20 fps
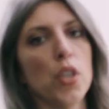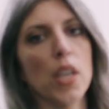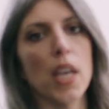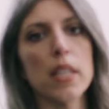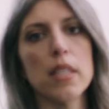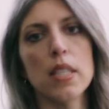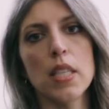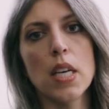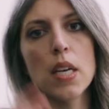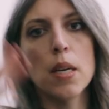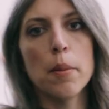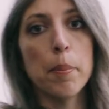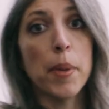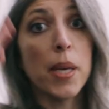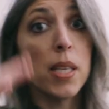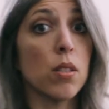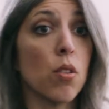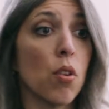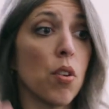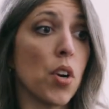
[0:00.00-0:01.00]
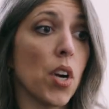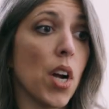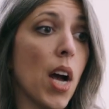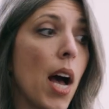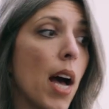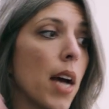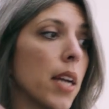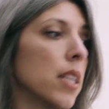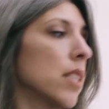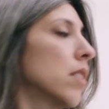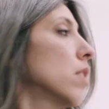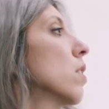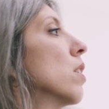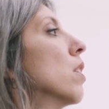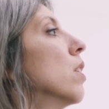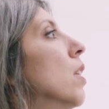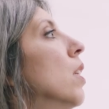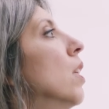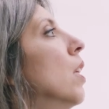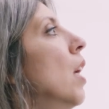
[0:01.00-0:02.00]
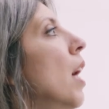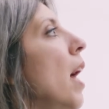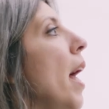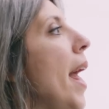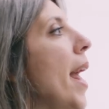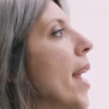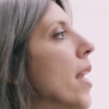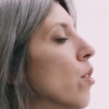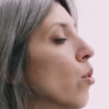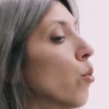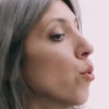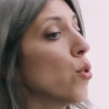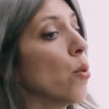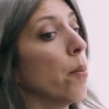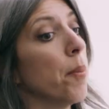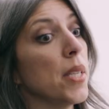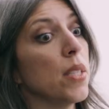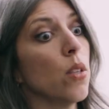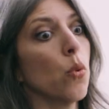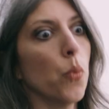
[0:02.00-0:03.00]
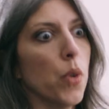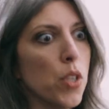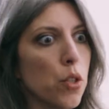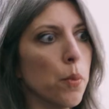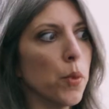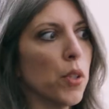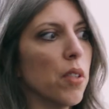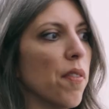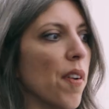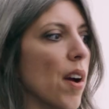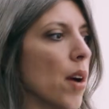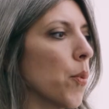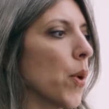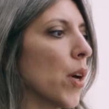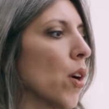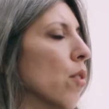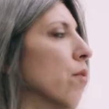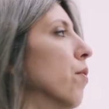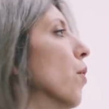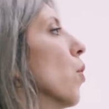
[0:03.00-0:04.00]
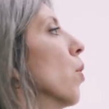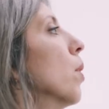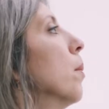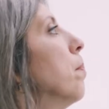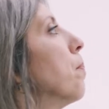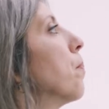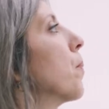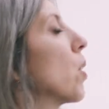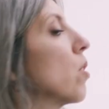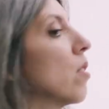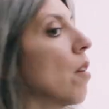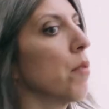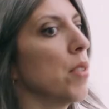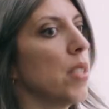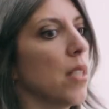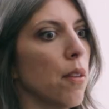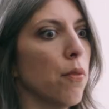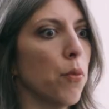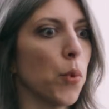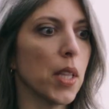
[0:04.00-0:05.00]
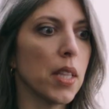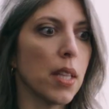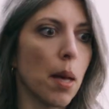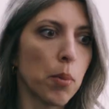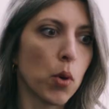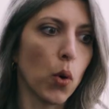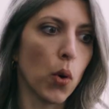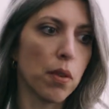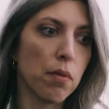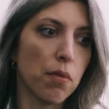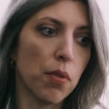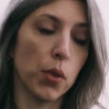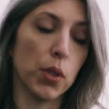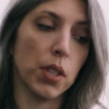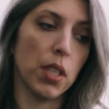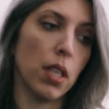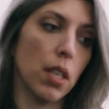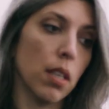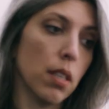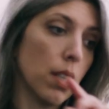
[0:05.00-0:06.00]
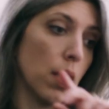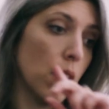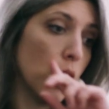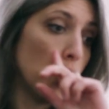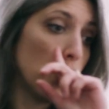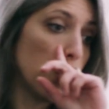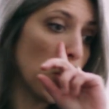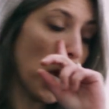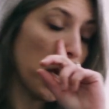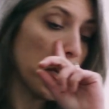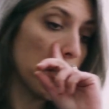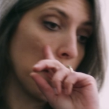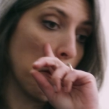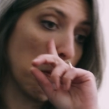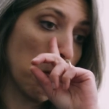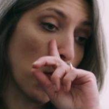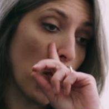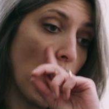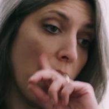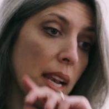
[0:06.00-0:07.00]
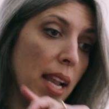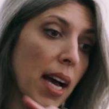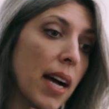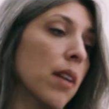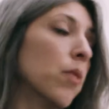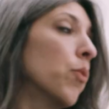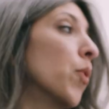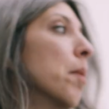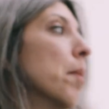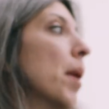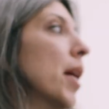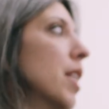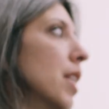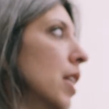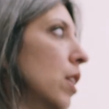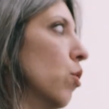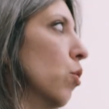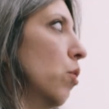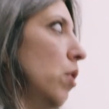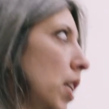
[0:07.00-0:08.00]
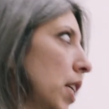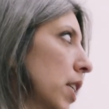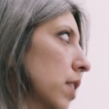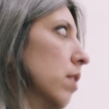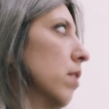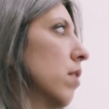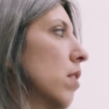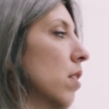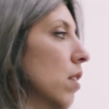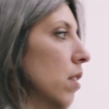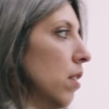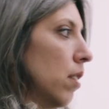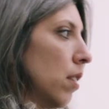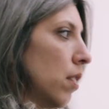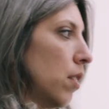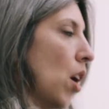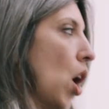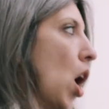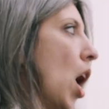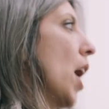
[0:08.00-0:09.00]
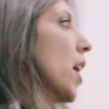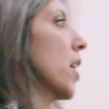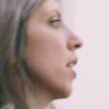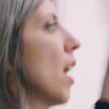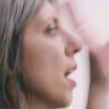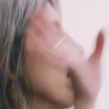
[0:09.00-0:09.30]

she gets here based on her height, and also based on which modifier we go for, because obviously if we end up going for the giant umbrella, we might need to tilt the height